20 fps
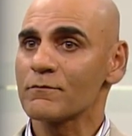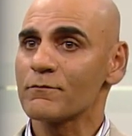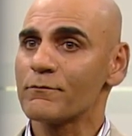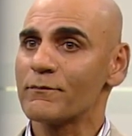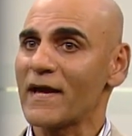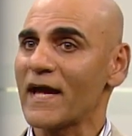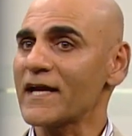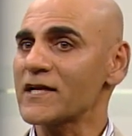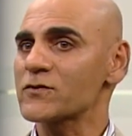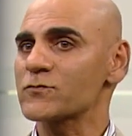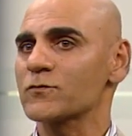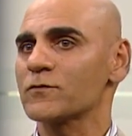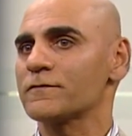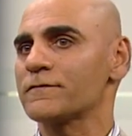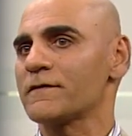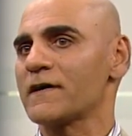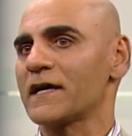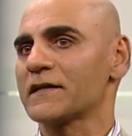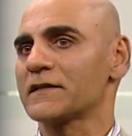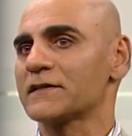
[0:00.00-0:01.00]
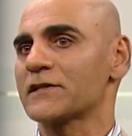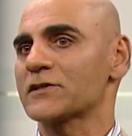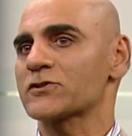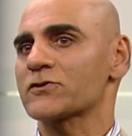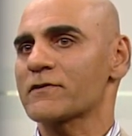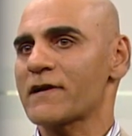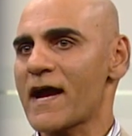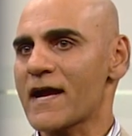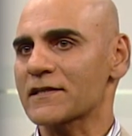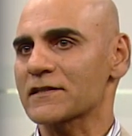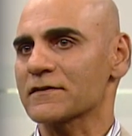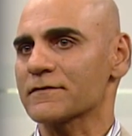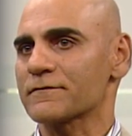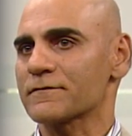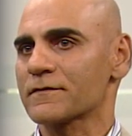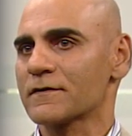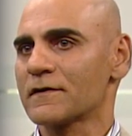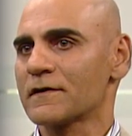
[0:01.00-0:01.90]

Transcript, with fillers: banks will find it attractive